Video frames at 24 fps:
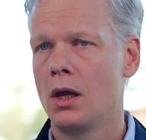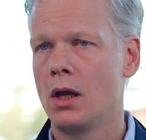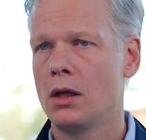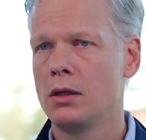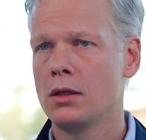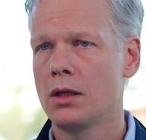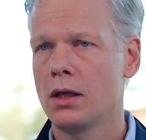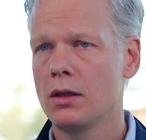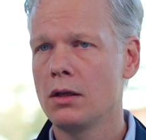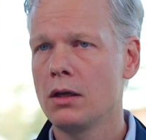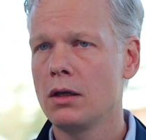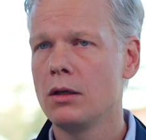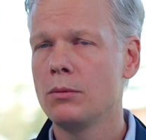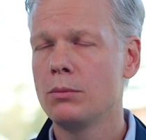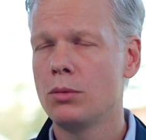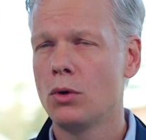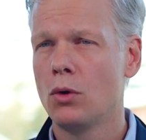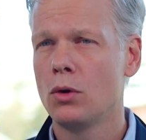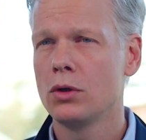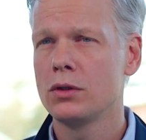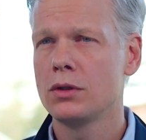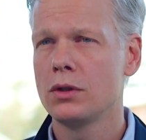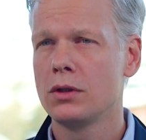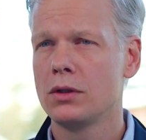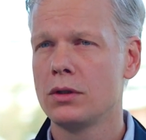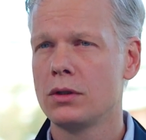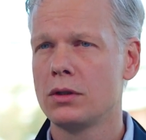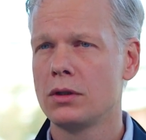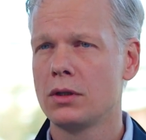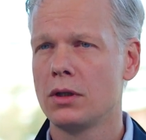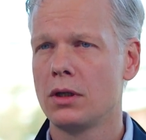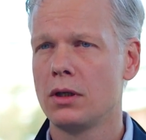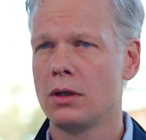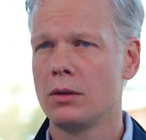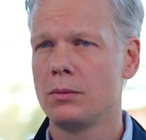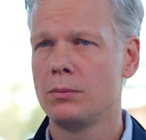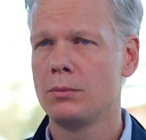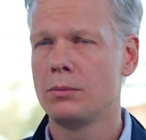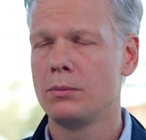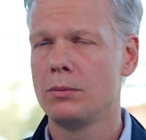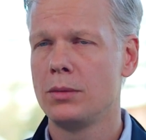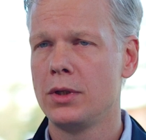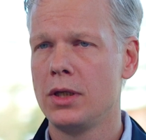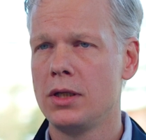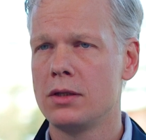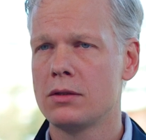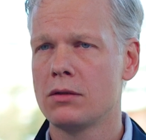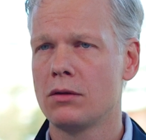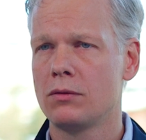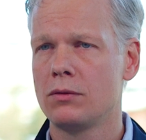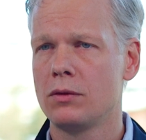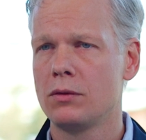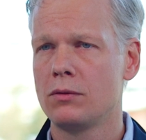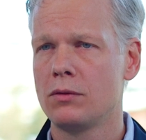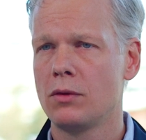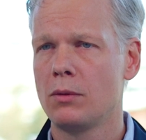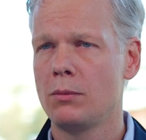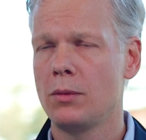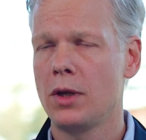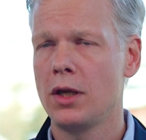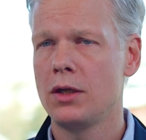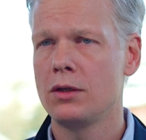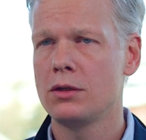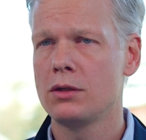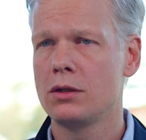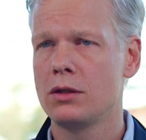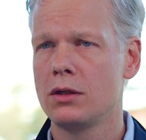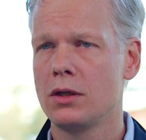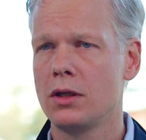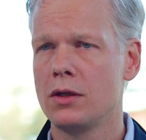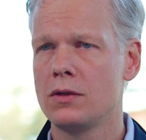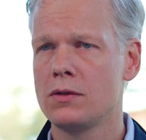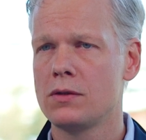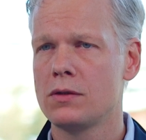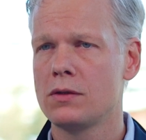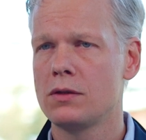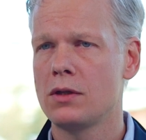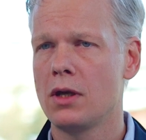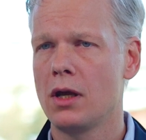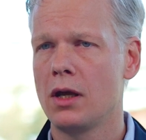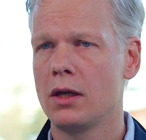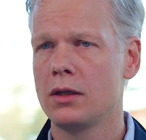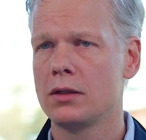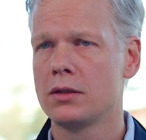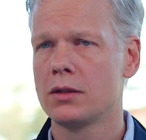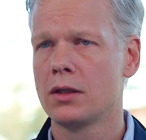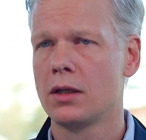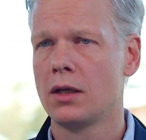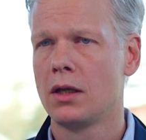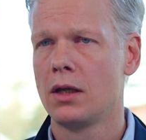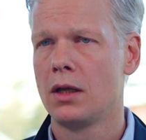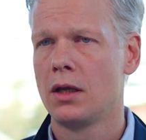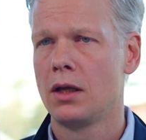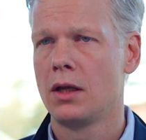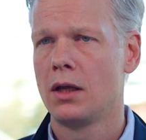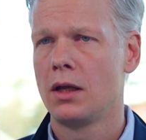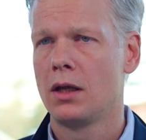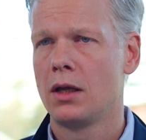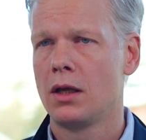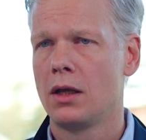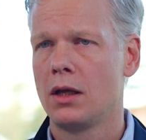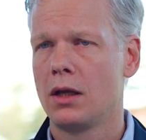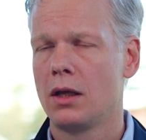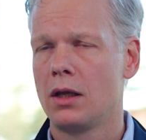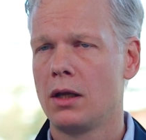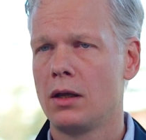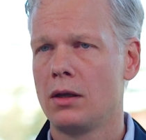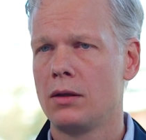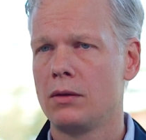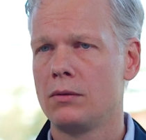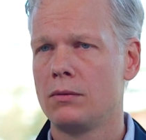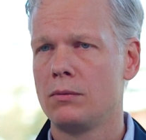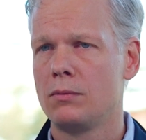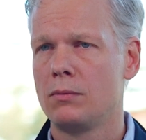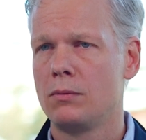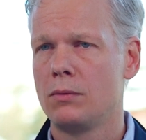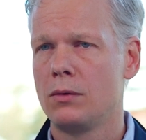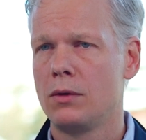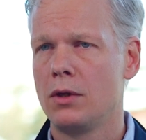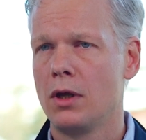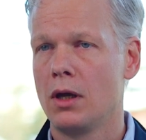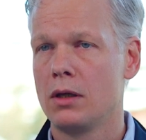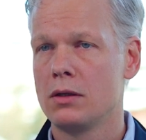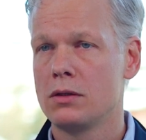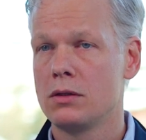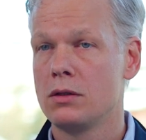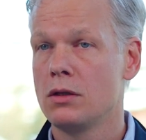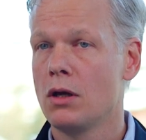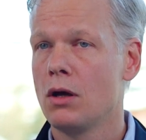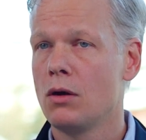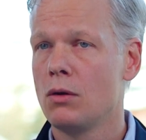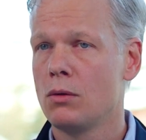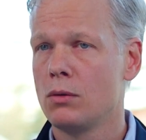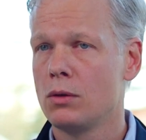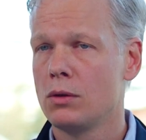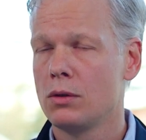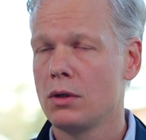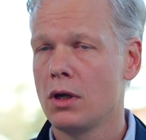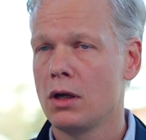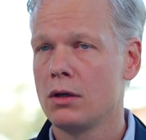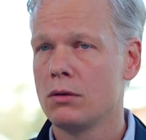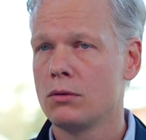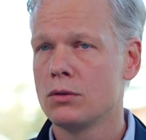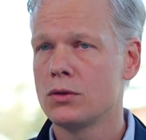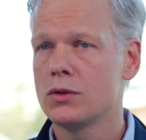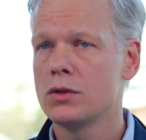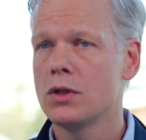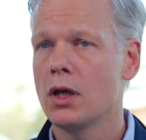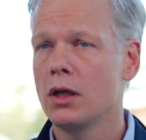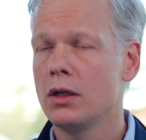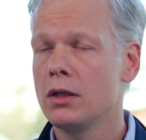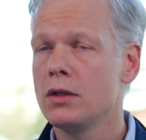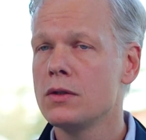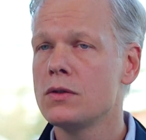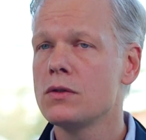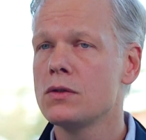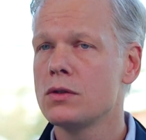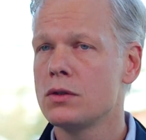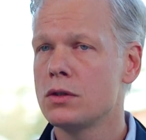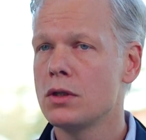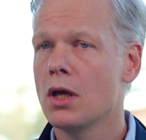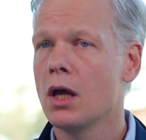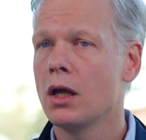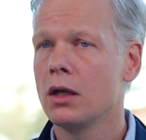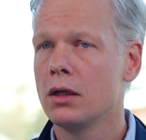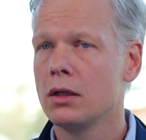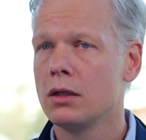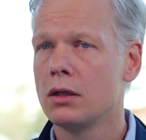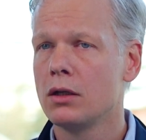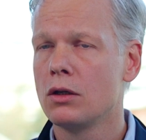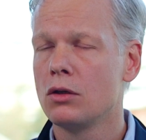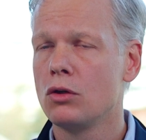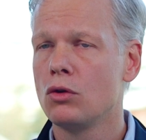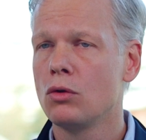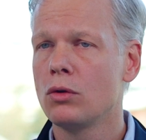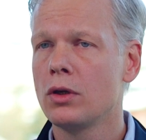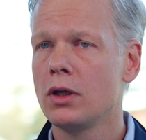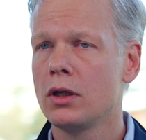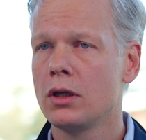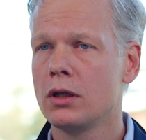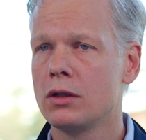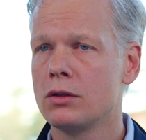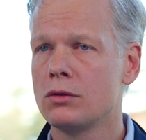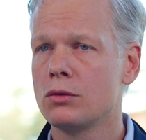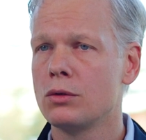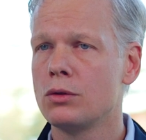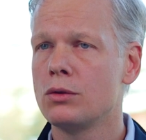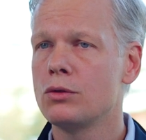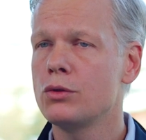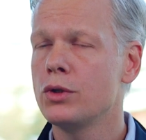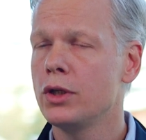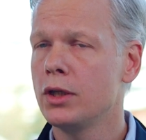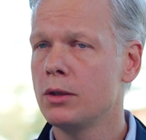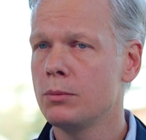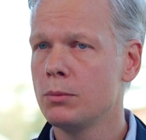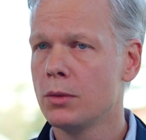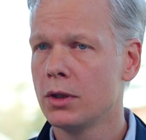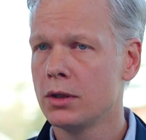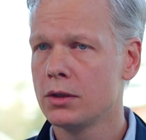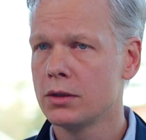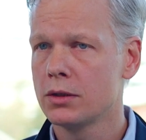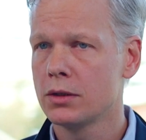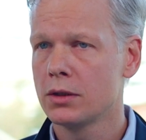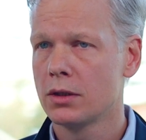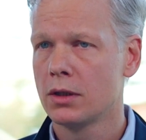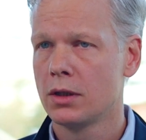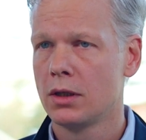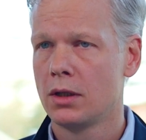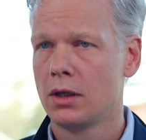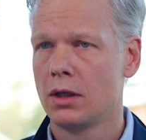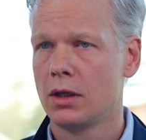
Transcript: Another important piece of information is that there is now studies done looking into treatment,